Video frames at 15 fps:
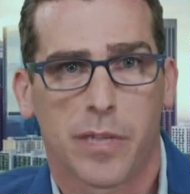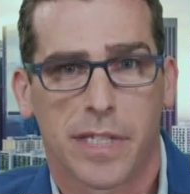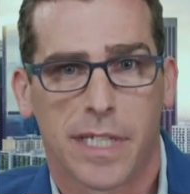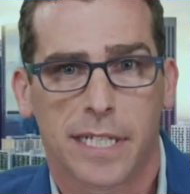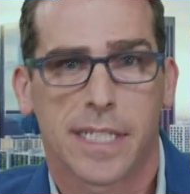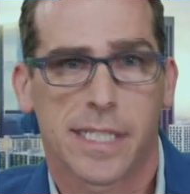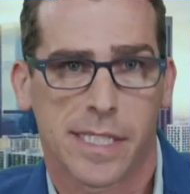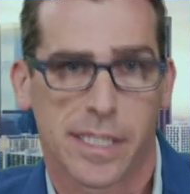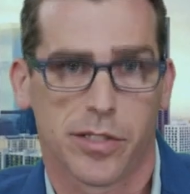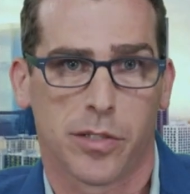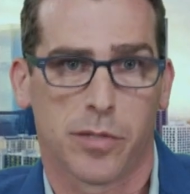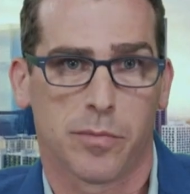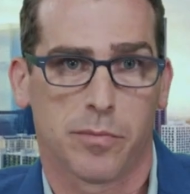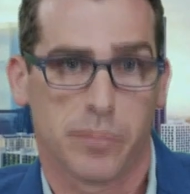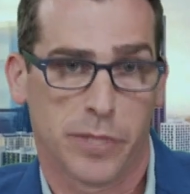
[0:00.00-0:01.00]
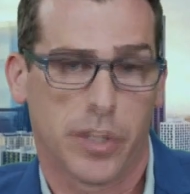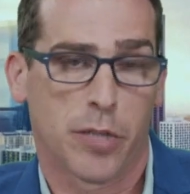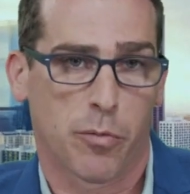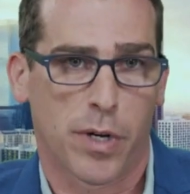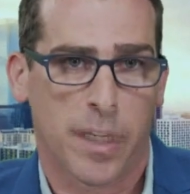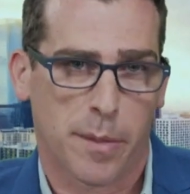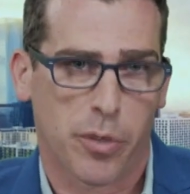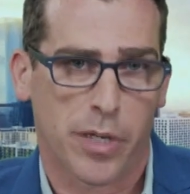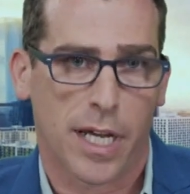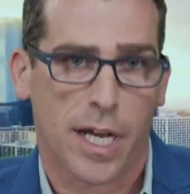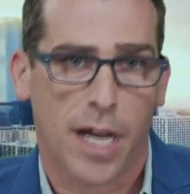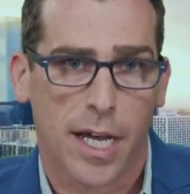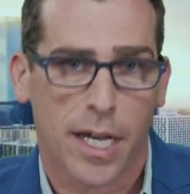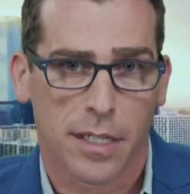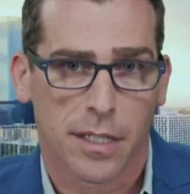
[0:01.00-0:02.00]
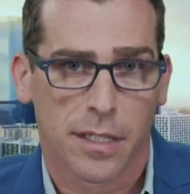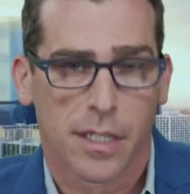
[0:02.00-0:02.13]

it's still you know running pretty hot.